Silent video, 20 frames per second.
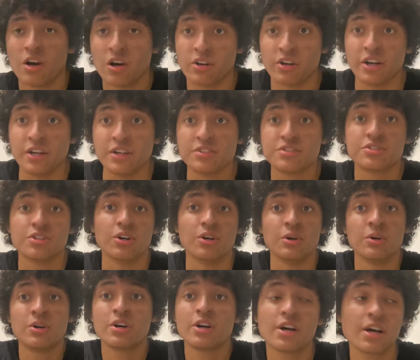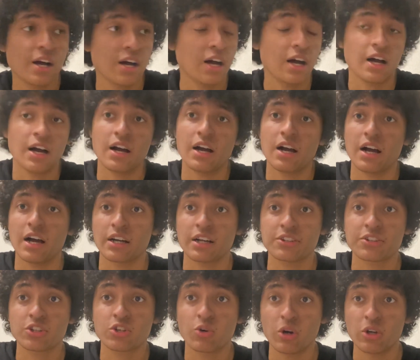Alright, so I got
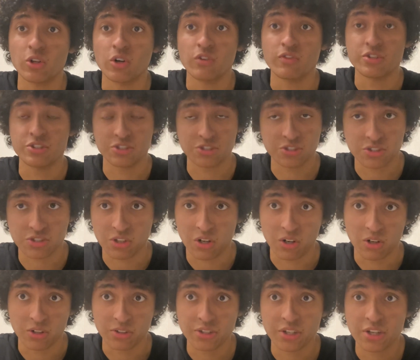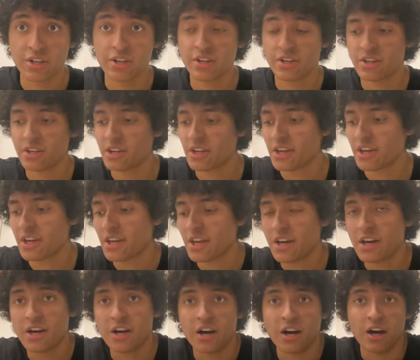the coilovers installed,
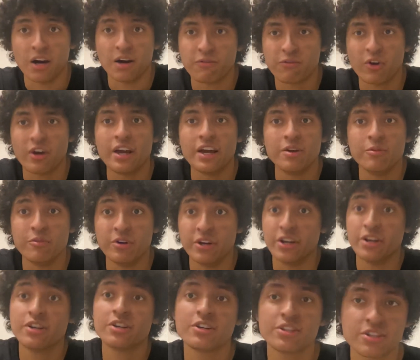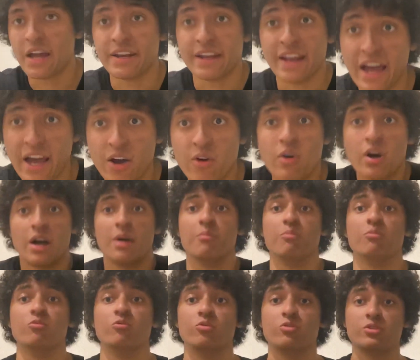front and rear. Now
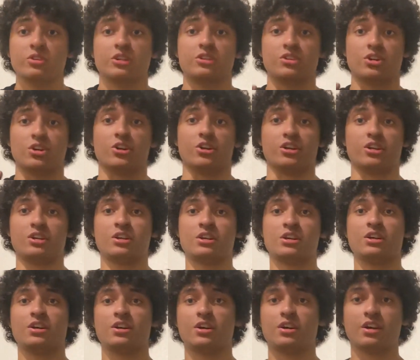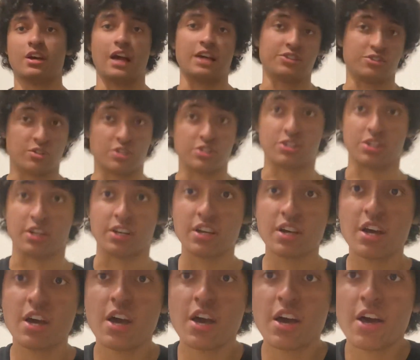I'm really dirty, as you can see.
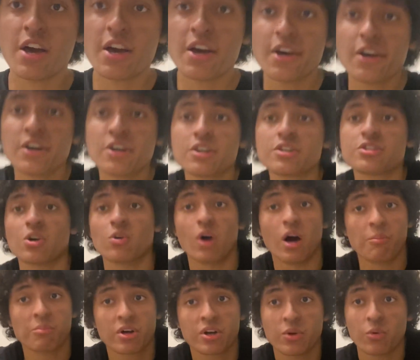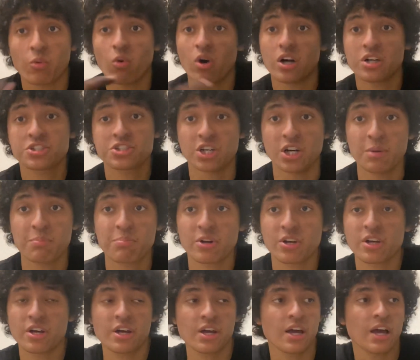So I'm gonna wash up,
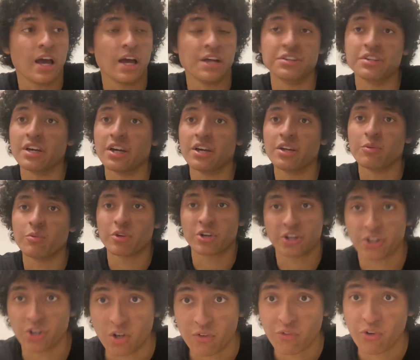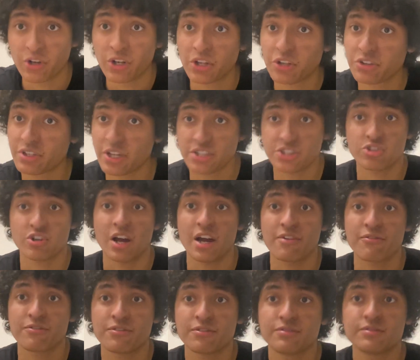and then we're gonna go for another test drive
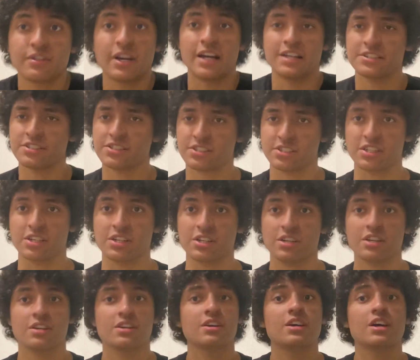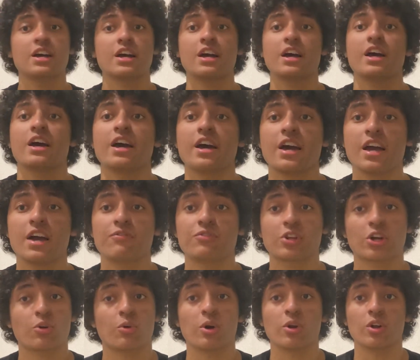and see if the
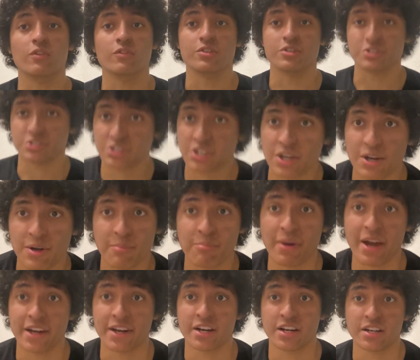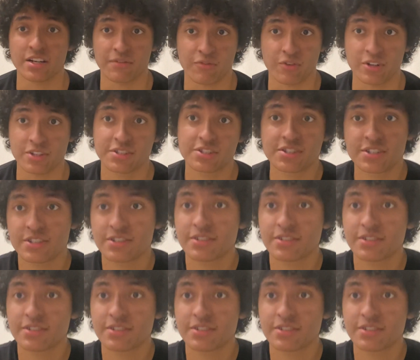coilovers made any difference.